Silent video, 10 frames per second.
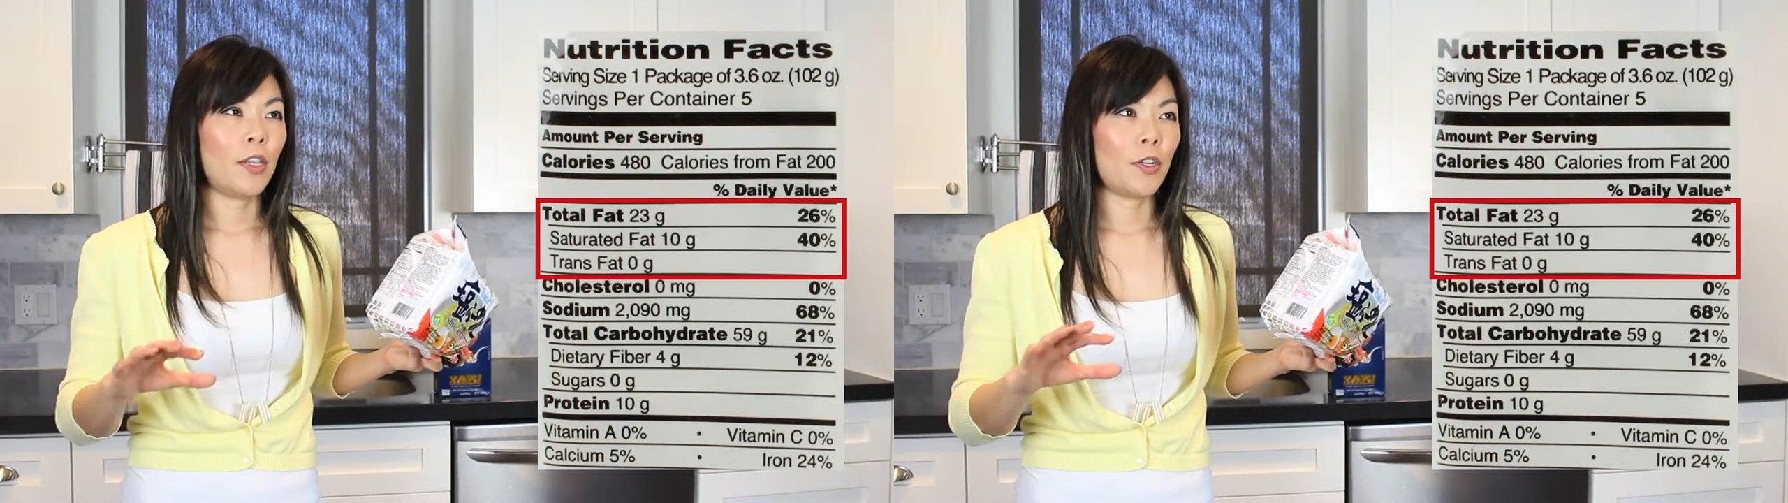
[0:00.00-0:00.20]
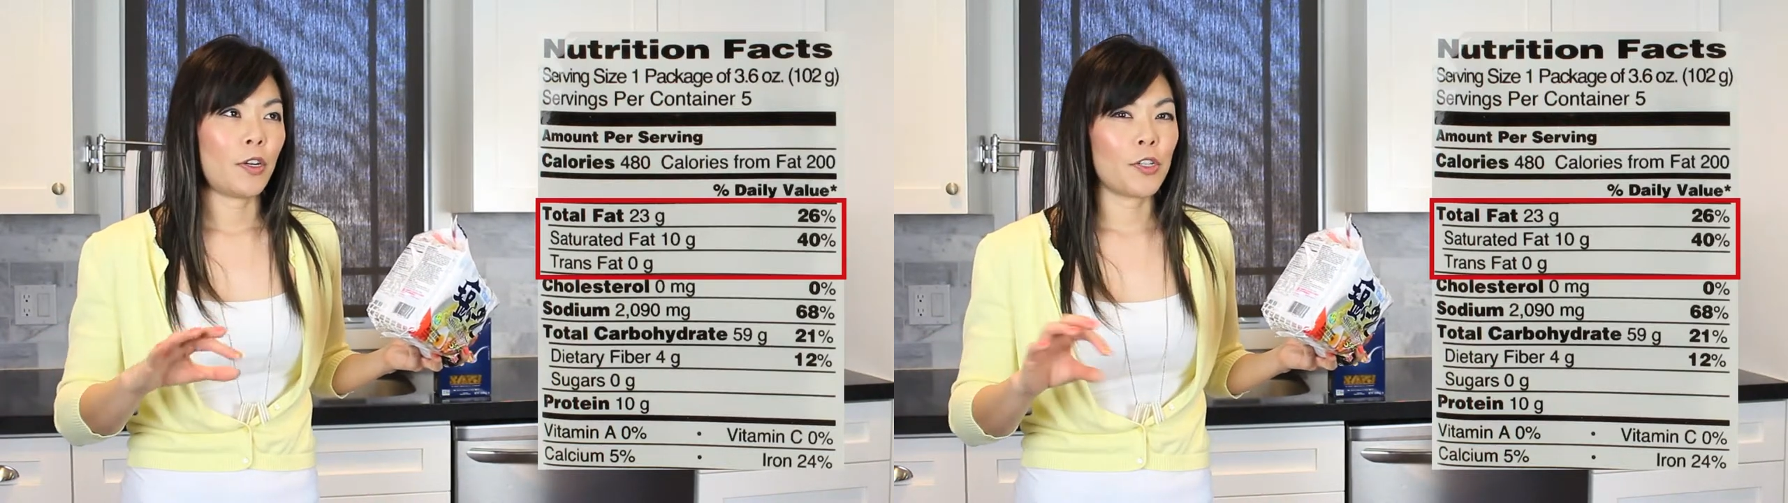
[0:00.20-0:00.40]

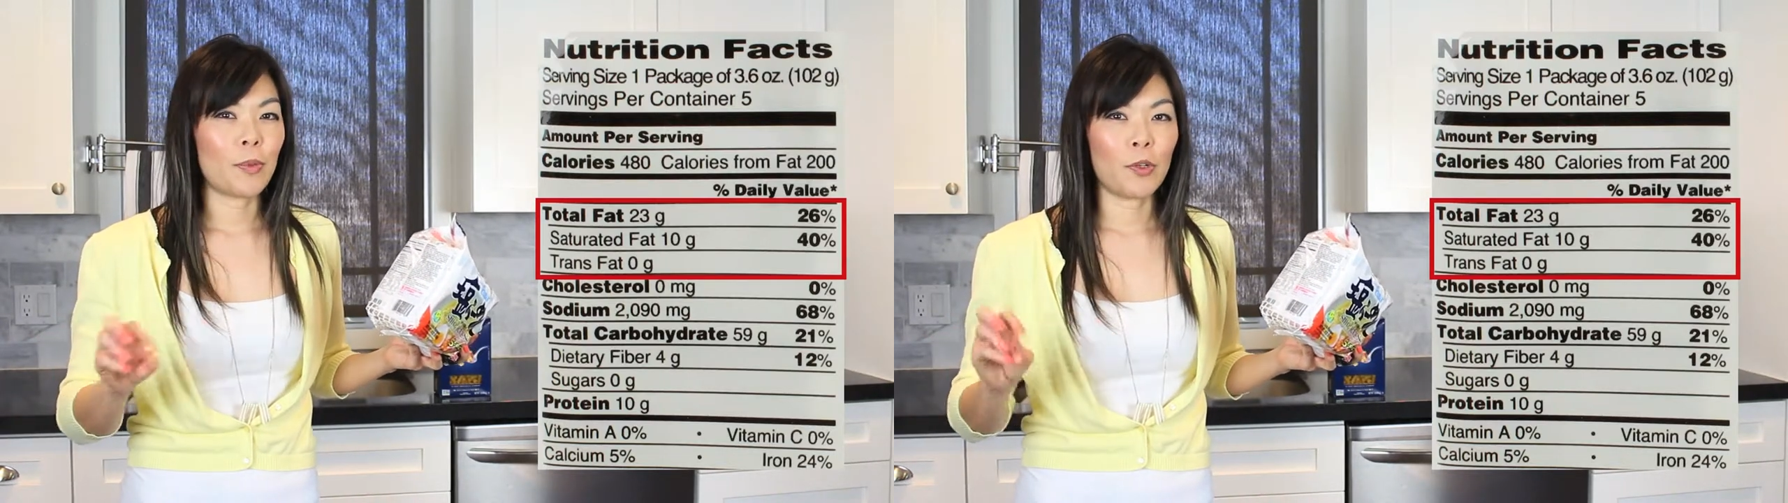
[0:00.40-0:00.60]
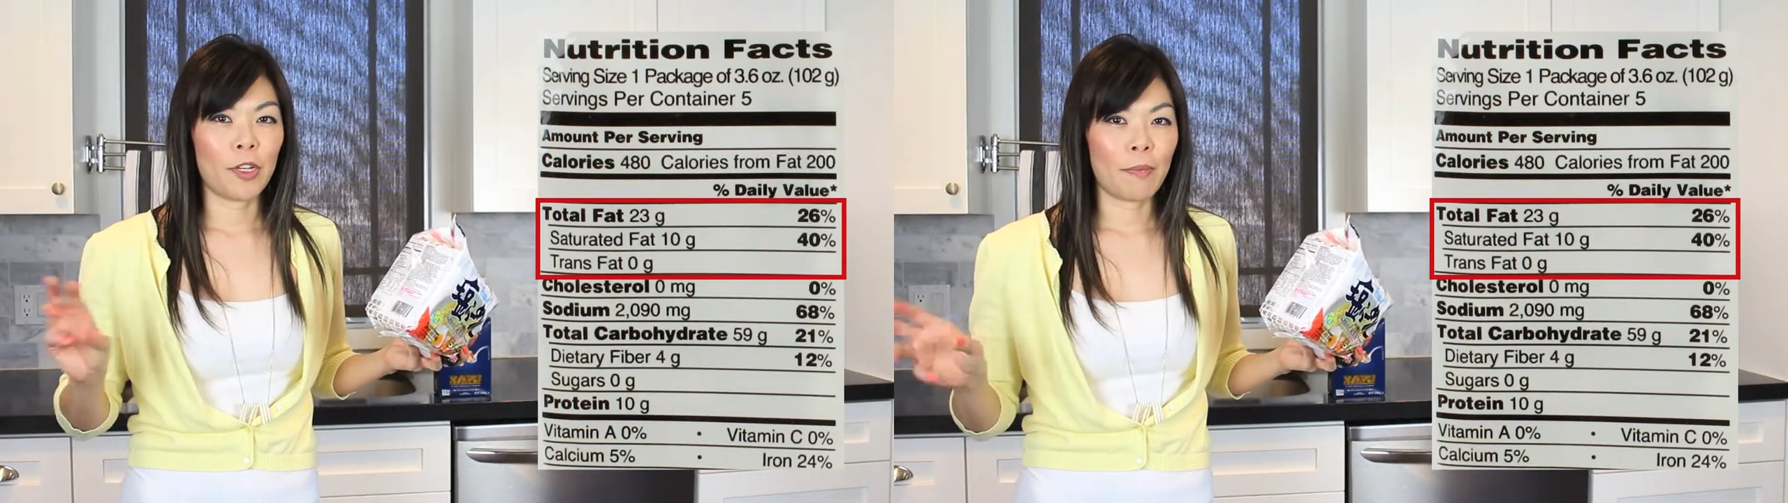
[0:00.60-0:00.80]
there are
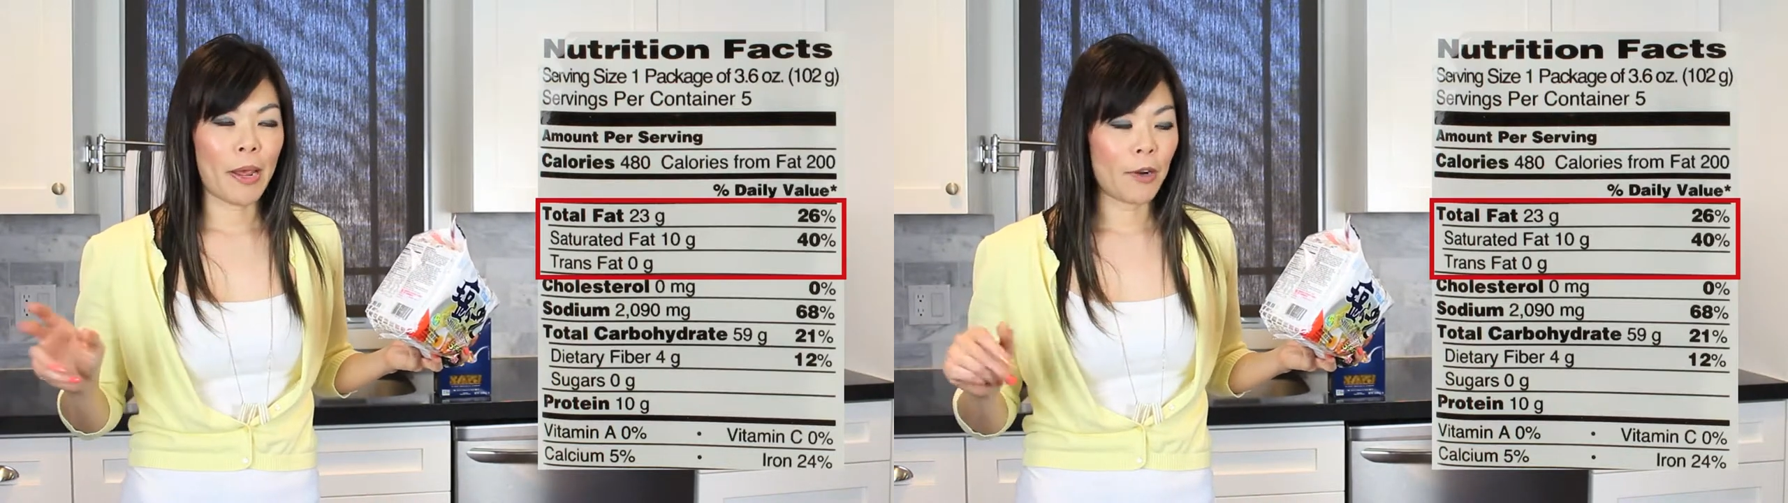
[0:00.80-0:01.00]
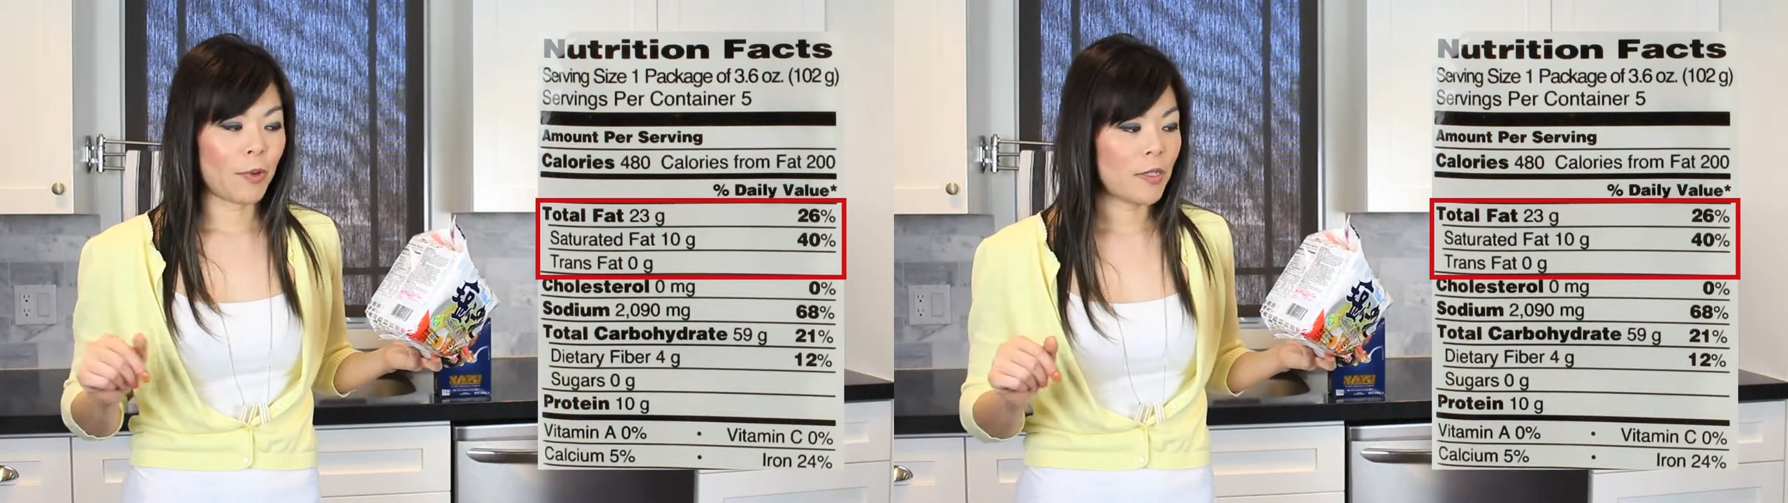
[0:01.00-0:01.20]
some good and
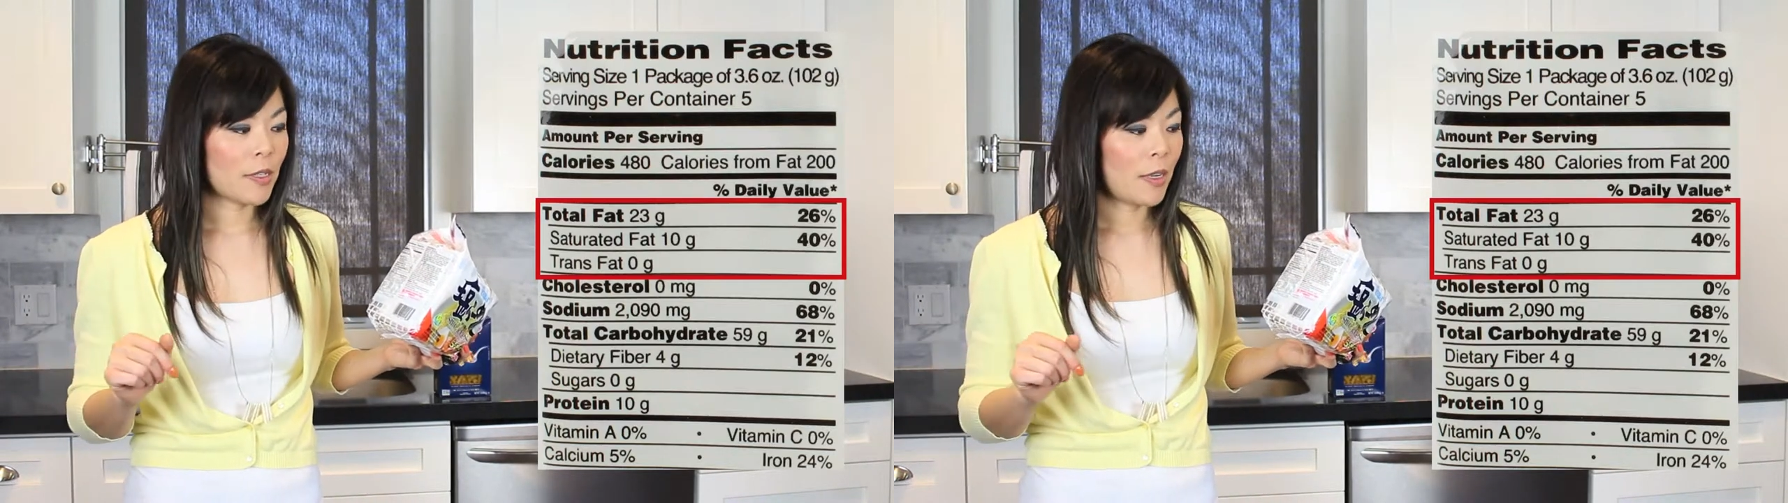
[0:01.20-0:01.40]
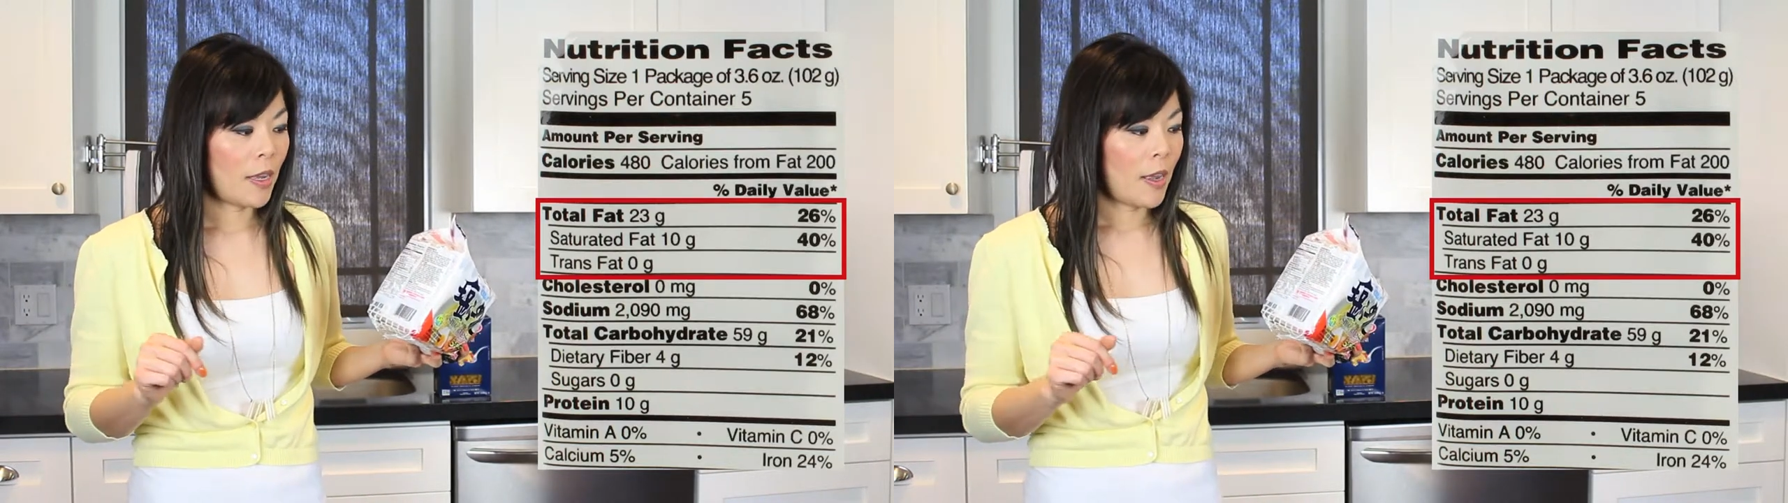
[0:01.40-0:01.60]
bad
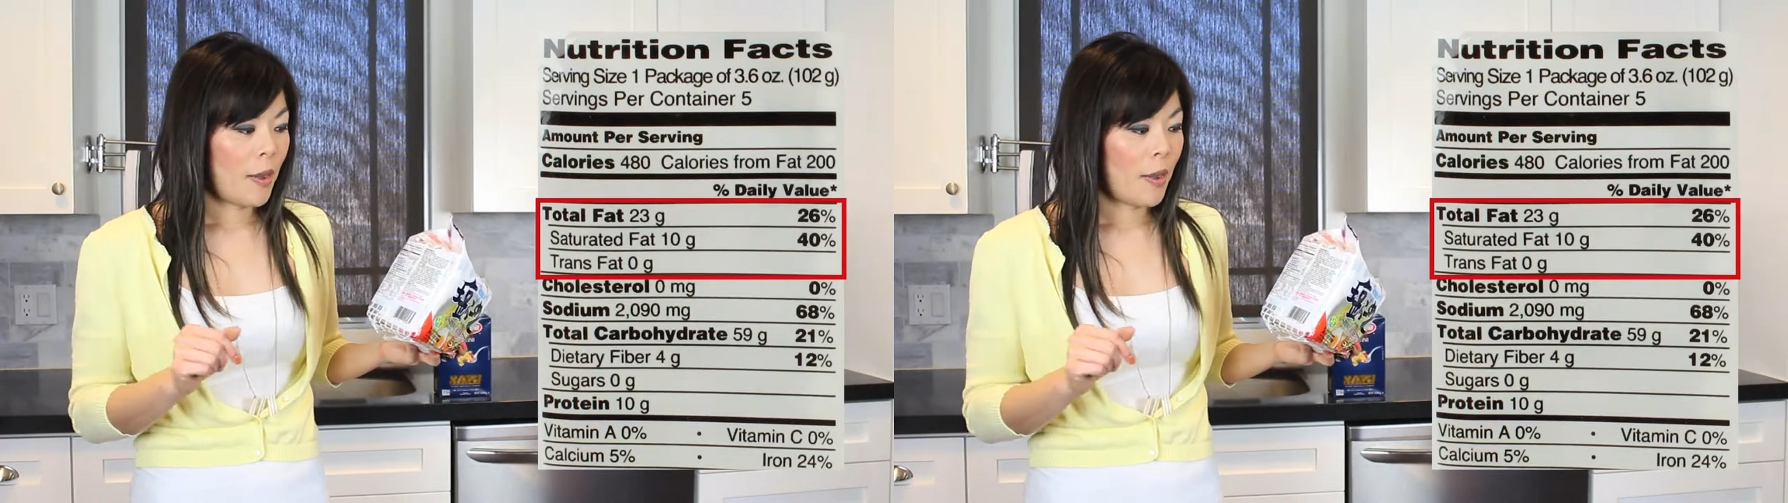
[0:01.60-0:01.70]
ones.